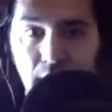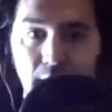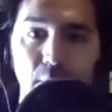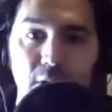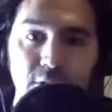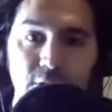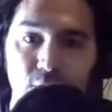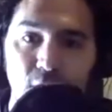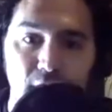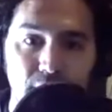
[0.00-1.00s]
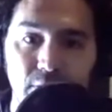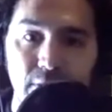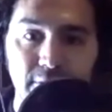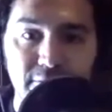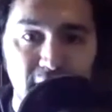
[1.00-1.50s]
Martin, you brought the
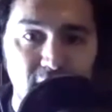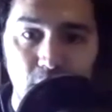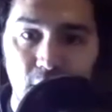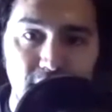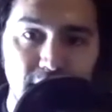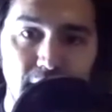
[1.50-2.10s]
faith book today.